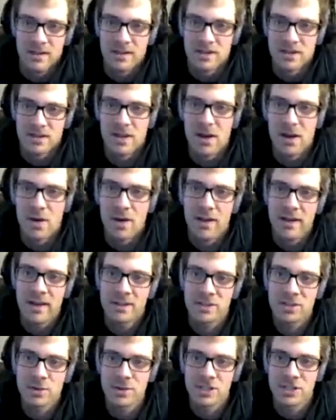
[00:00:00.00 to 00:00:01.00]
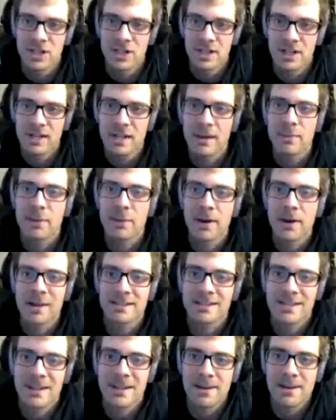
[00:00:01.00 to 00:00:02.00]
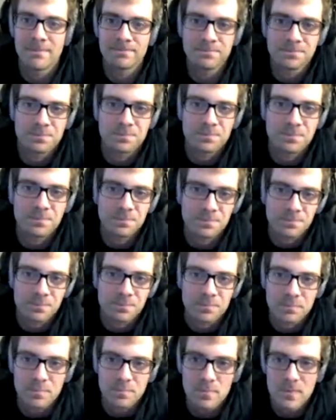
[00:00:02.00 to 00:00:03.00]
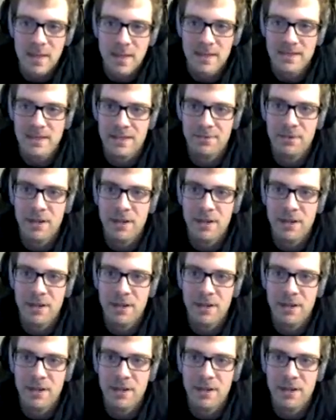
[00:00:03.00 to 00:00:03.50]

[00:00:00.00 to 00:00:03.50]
So it's sort of shitty, but it's definitely a